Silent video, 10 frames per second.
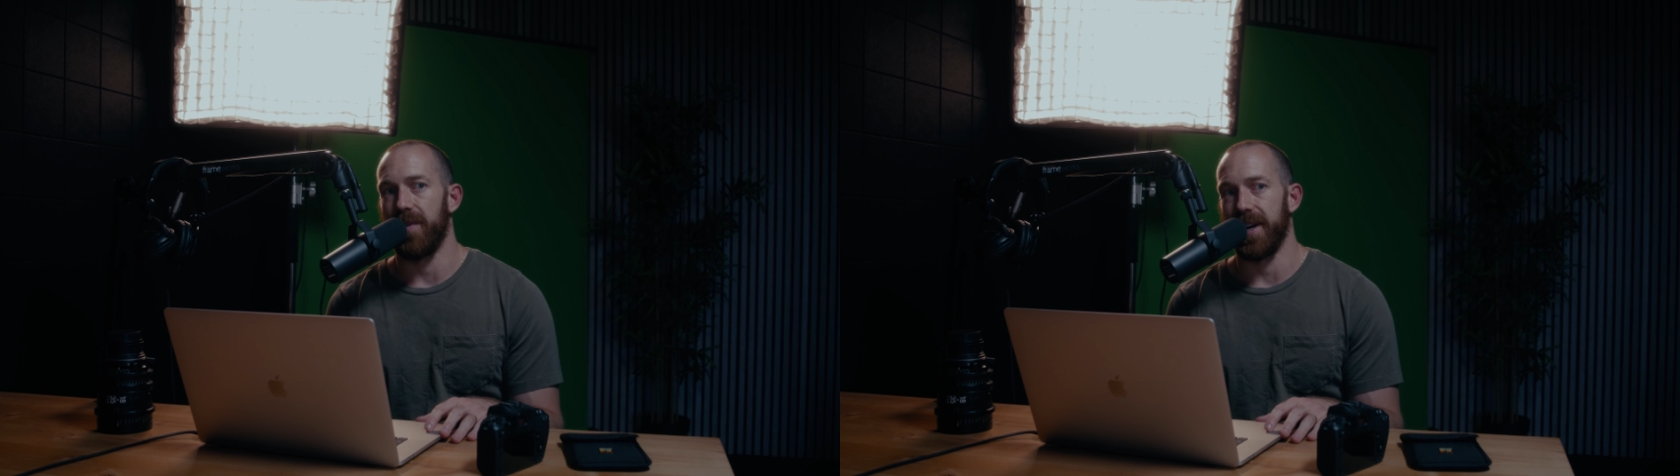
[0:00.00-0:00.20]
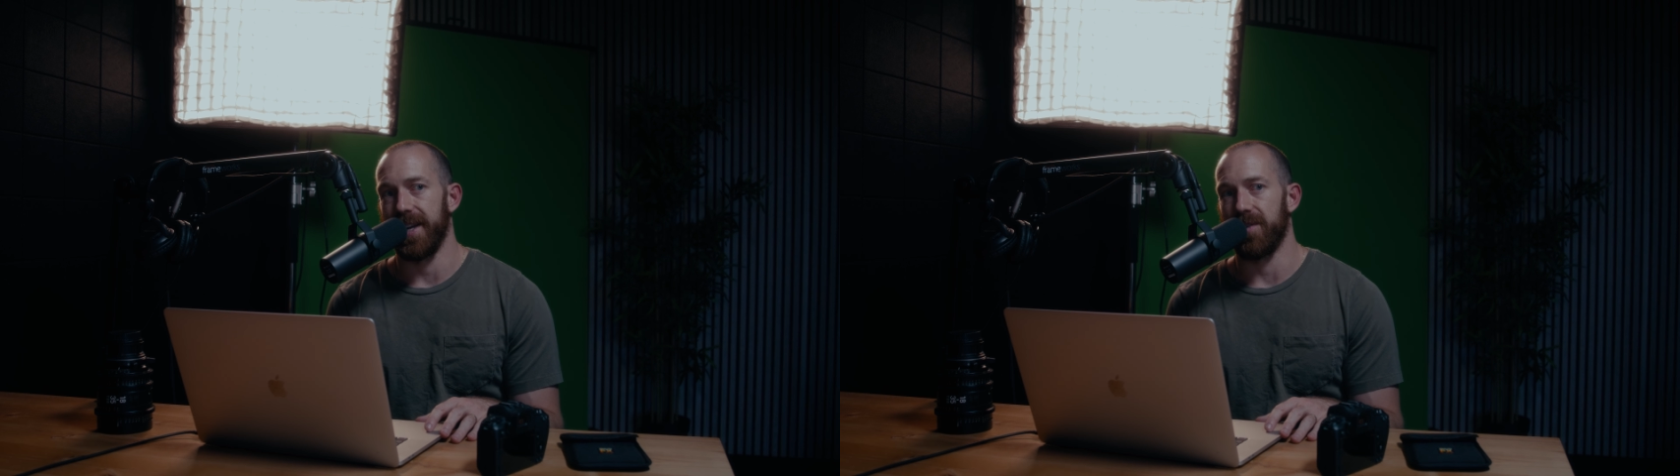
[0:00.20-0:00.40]

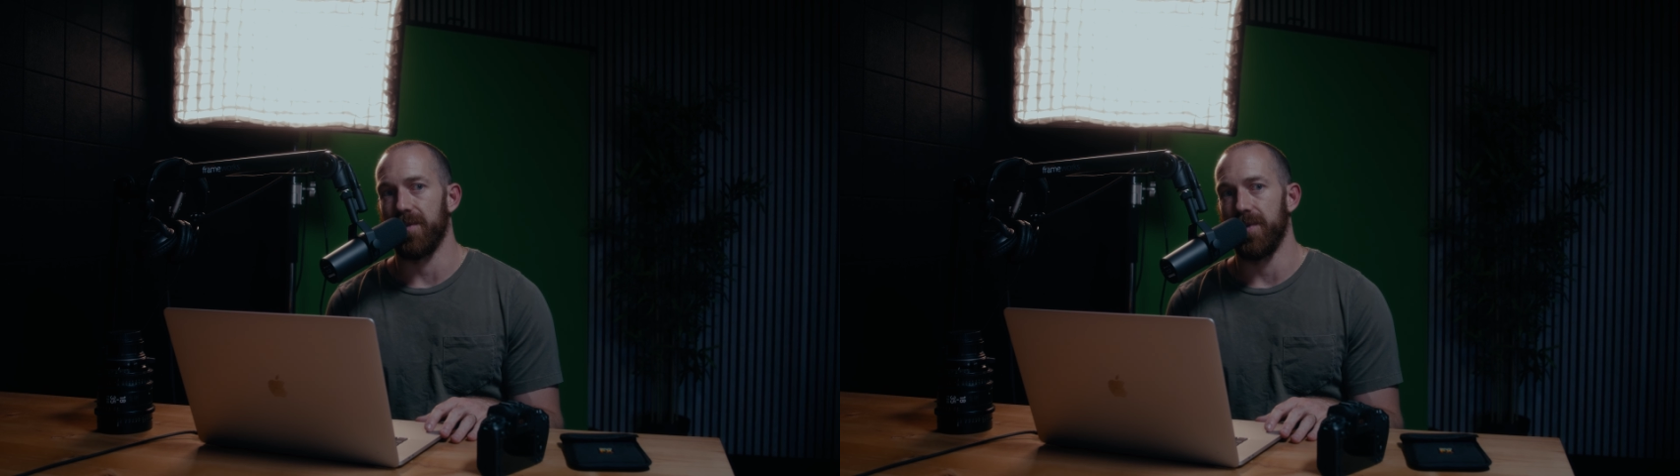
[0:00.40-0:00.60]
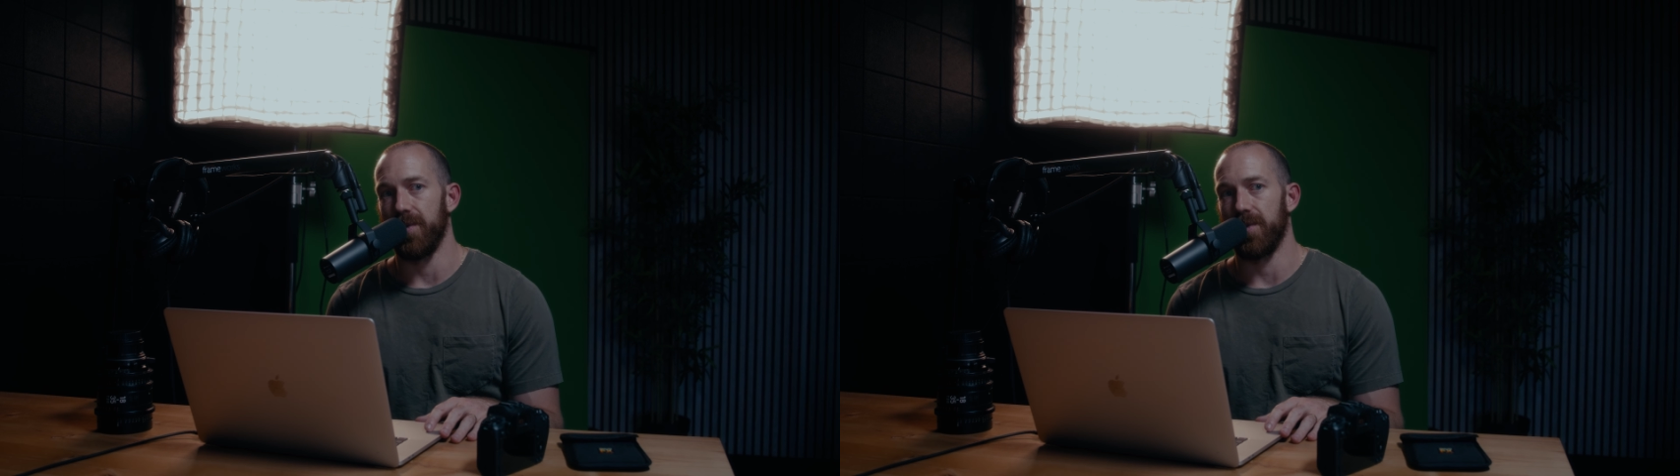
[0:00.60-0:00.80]
financial
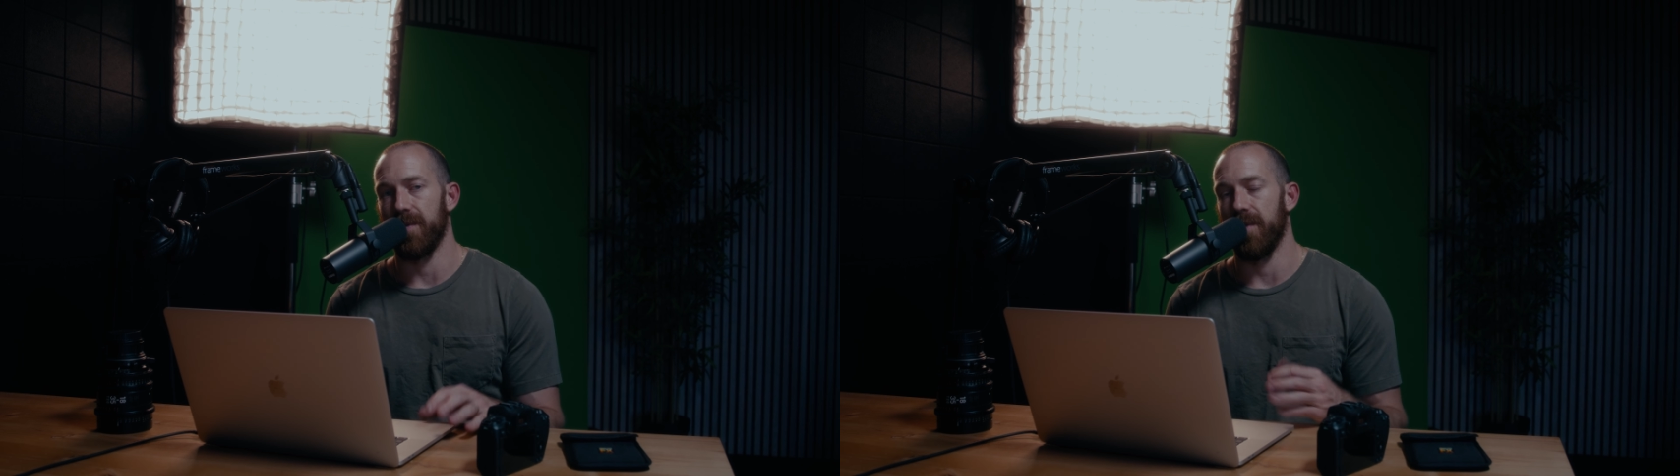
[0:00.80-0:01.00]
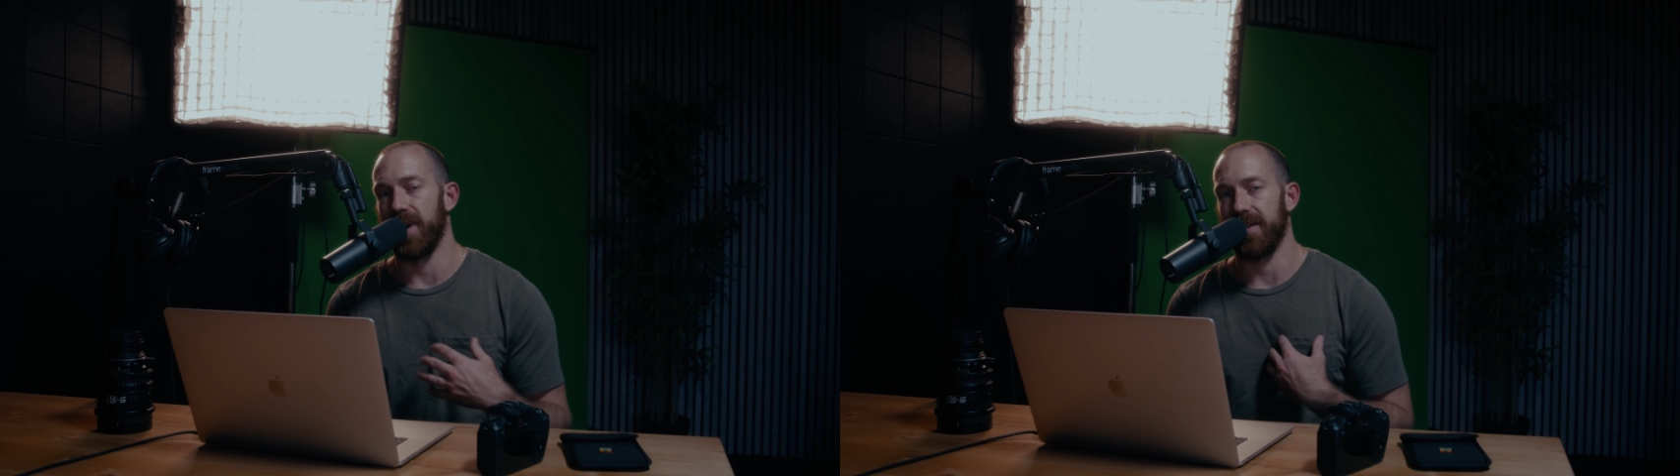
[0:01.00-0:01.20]
future
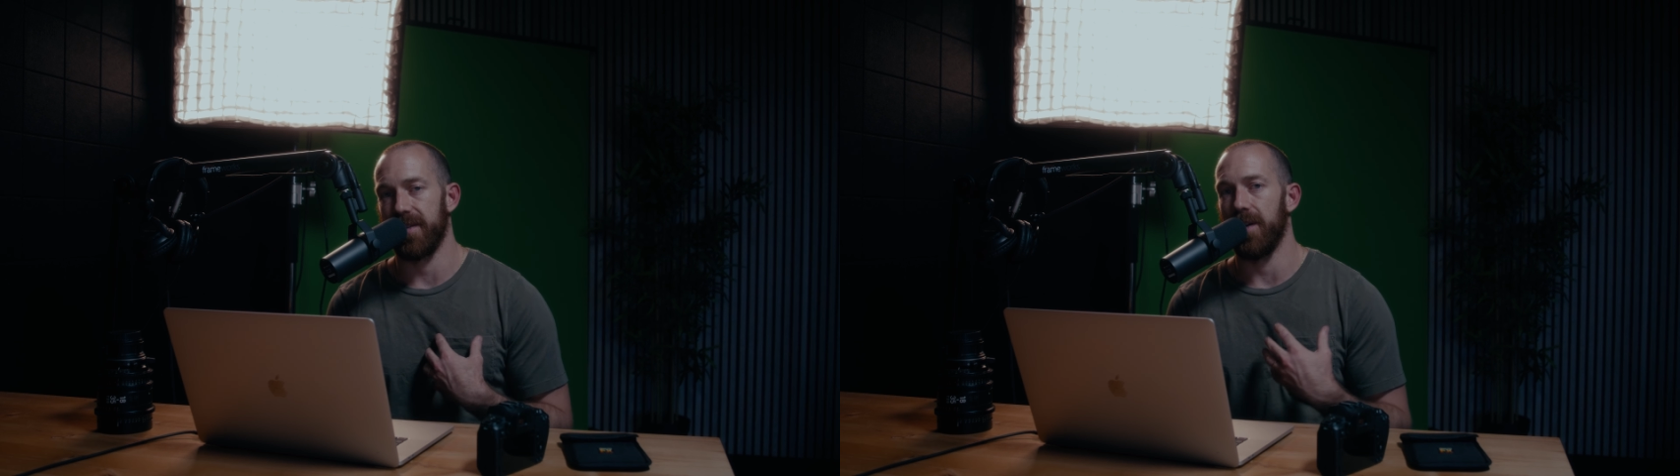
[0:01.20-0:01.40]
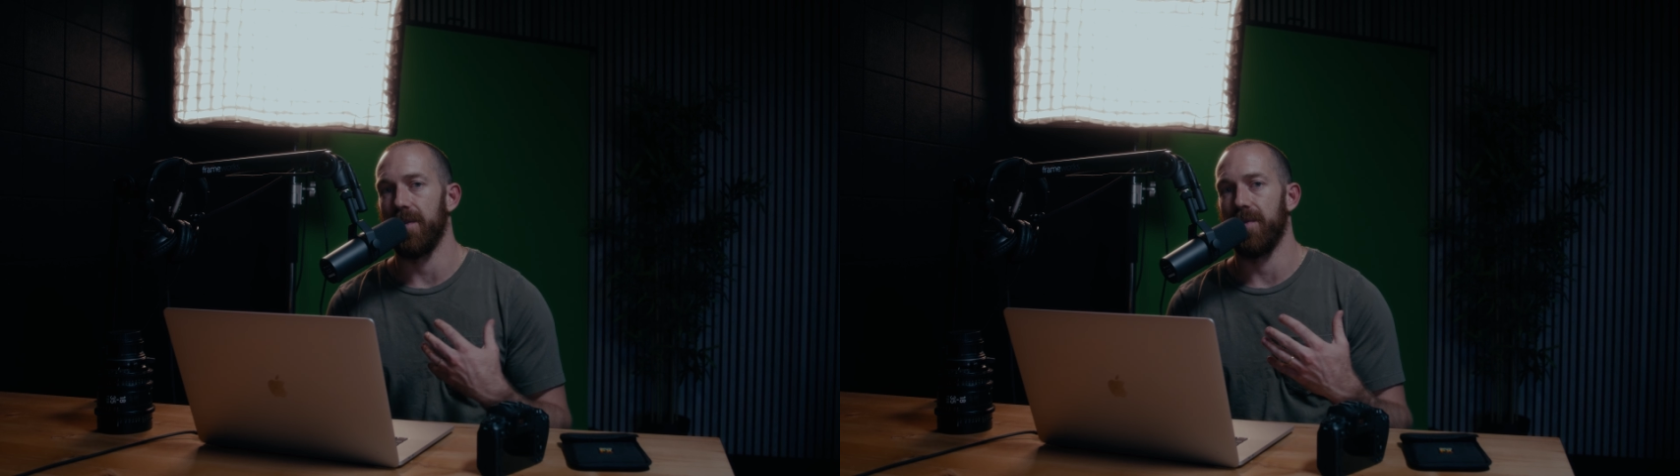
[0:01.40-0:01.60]
for
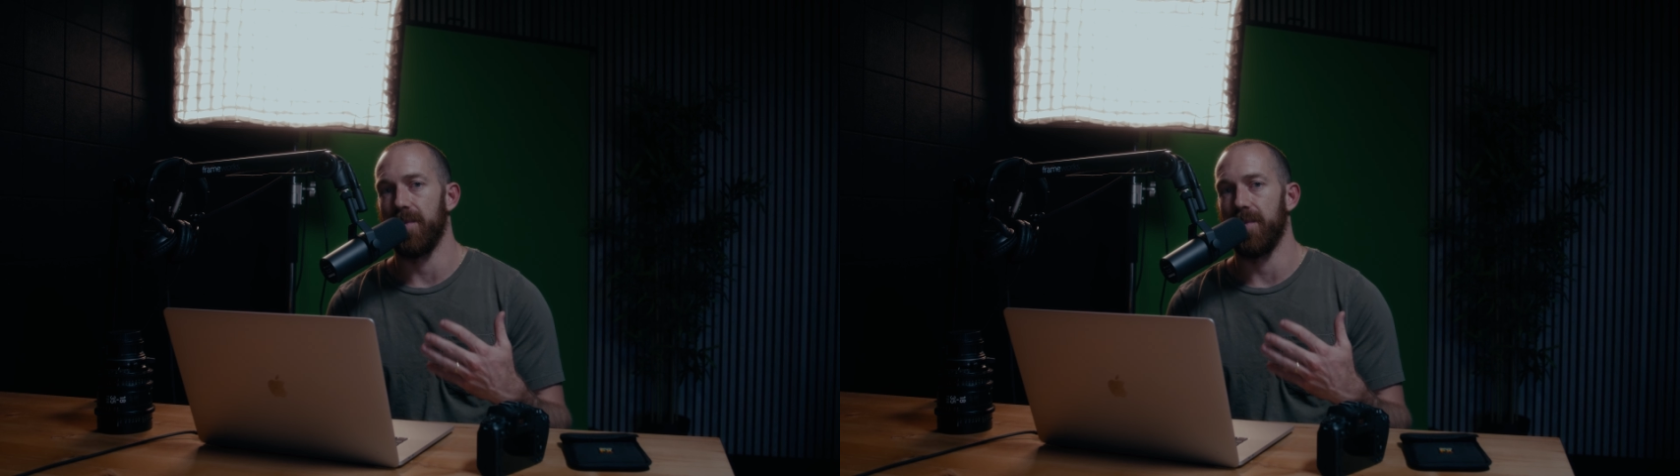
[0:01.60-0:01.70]
myself,